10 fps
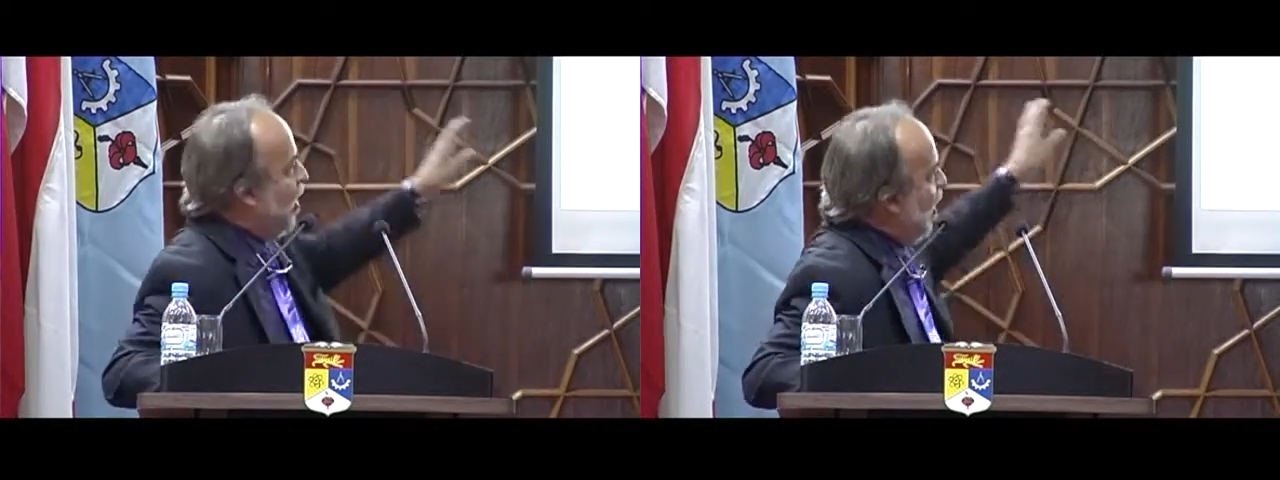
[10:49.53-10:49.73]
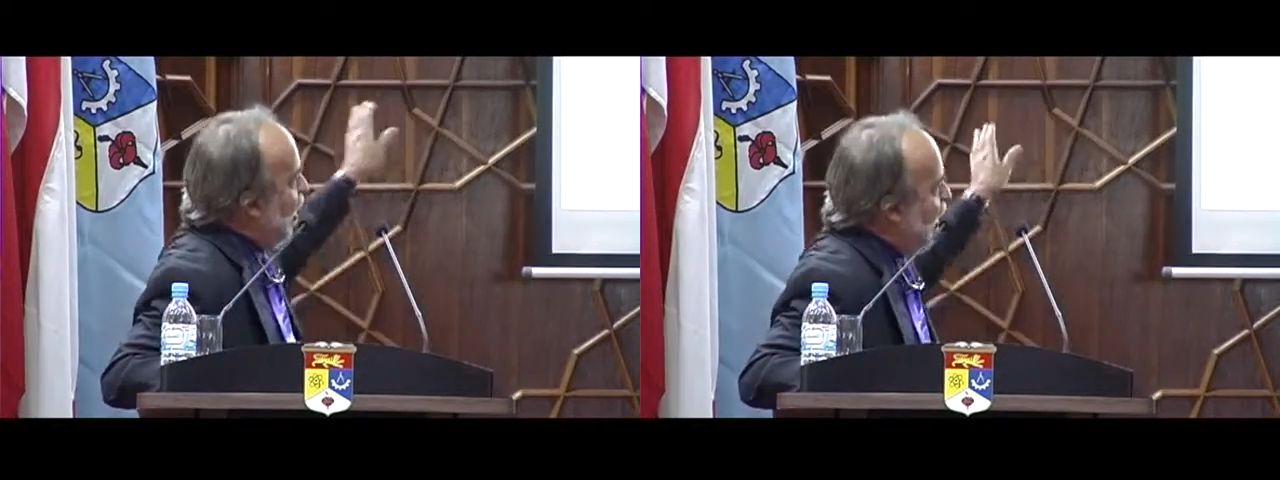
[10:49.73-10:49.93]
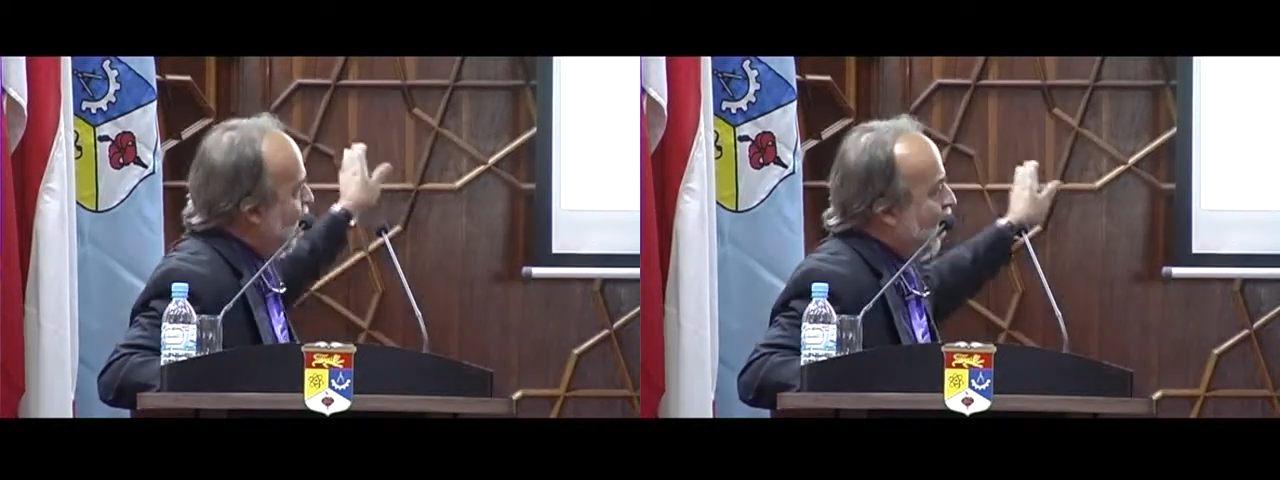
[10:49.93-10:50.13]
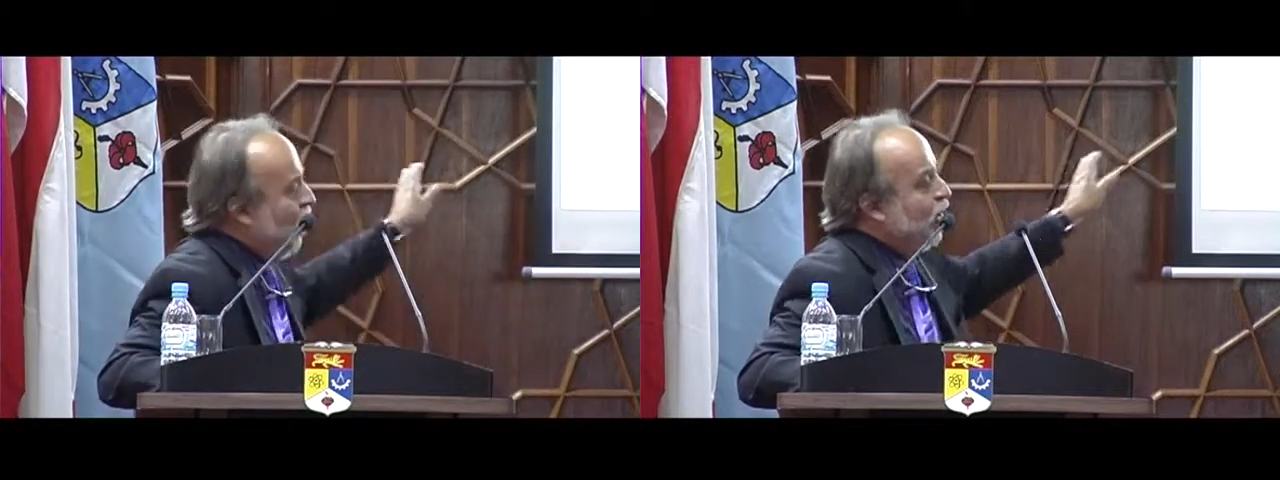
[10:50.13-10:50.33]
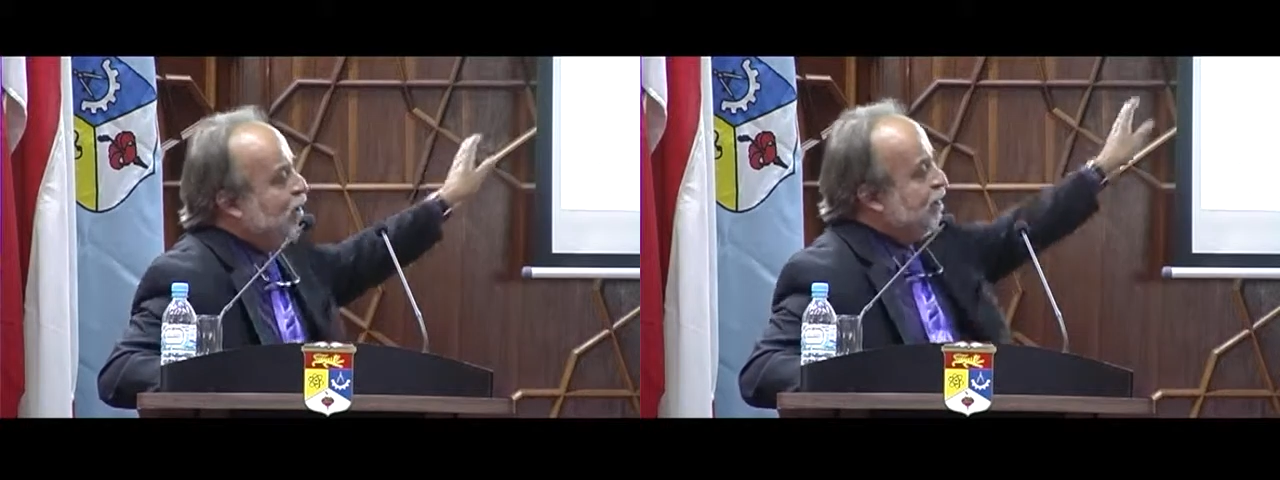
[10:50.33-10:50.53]

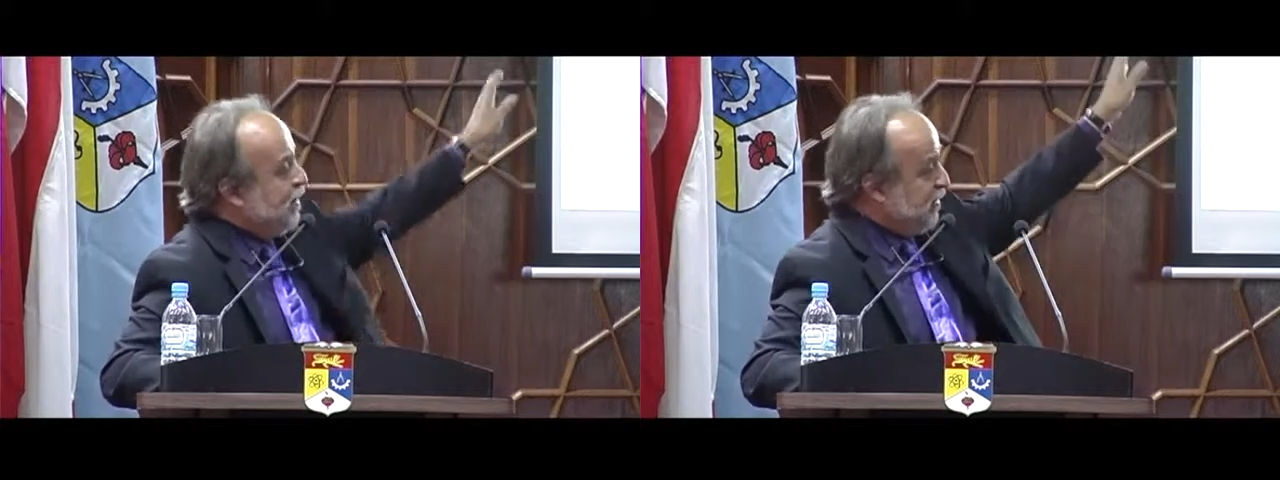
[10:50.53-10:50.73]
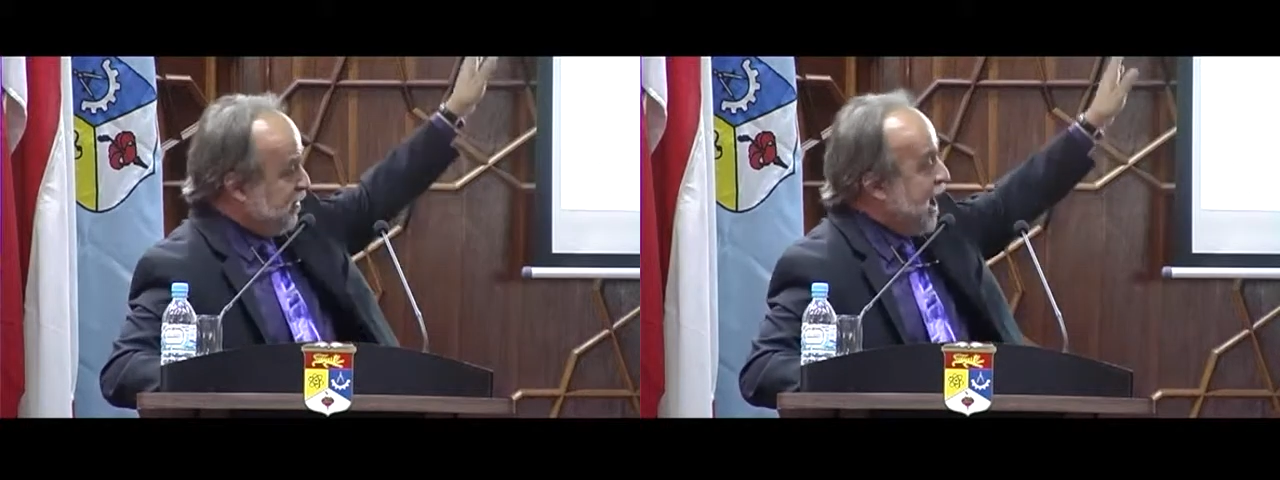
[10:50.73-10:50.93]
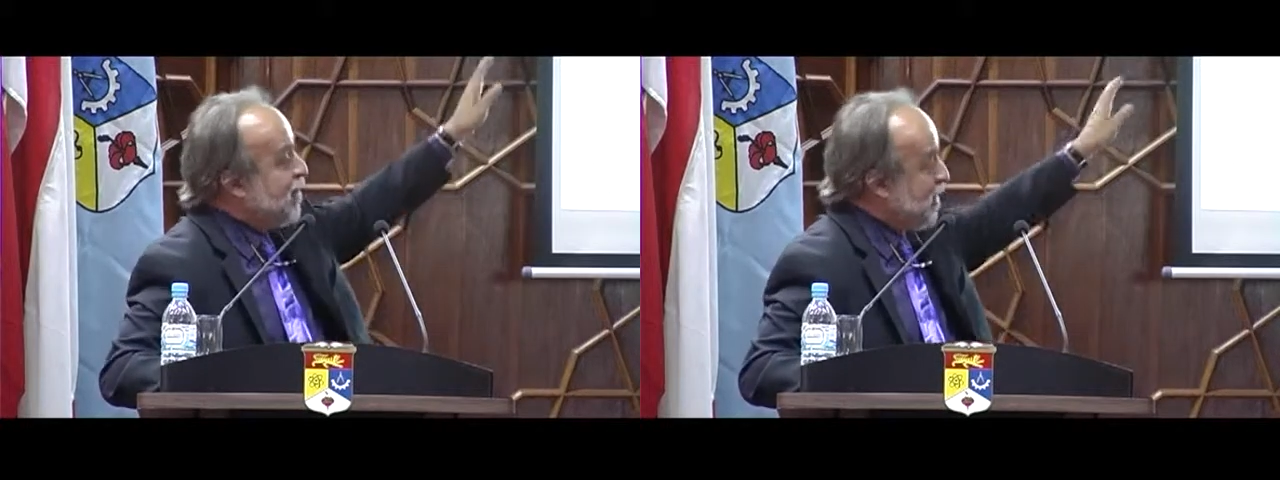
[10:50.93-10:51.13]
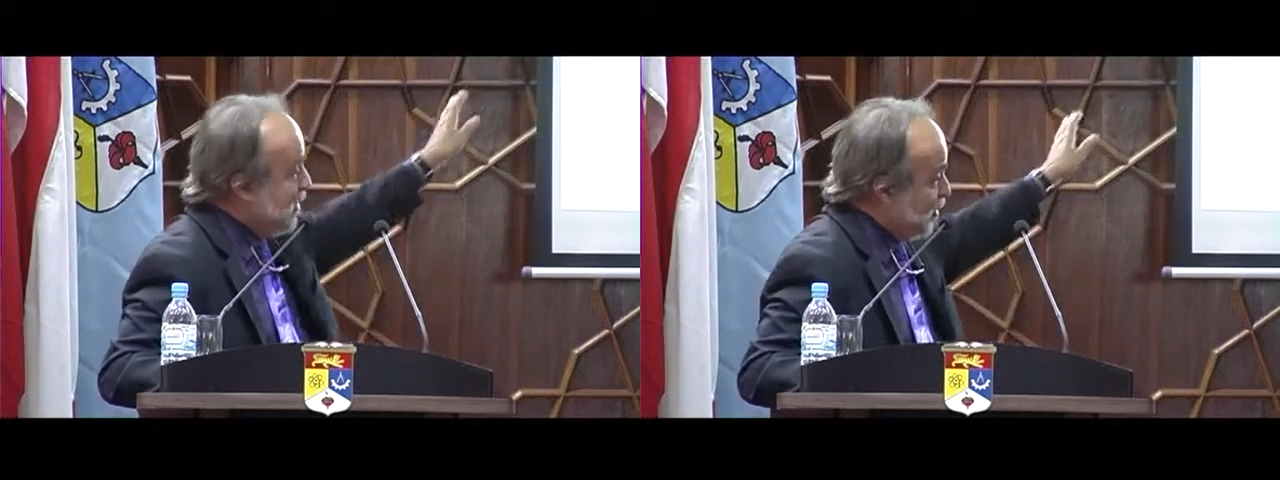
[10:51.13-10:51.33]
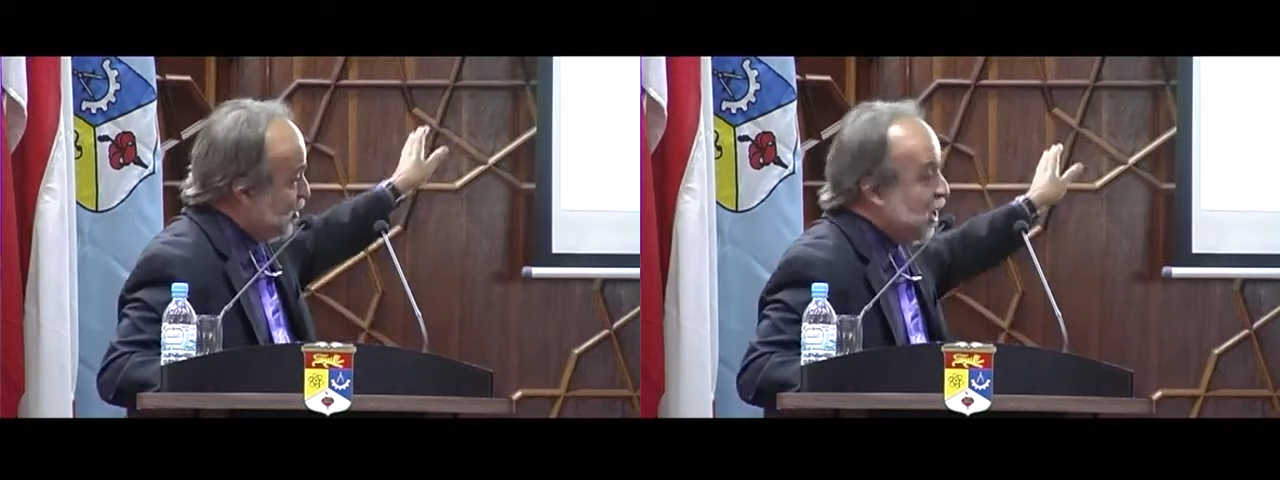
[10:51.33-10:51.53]
all of the exchange rates you're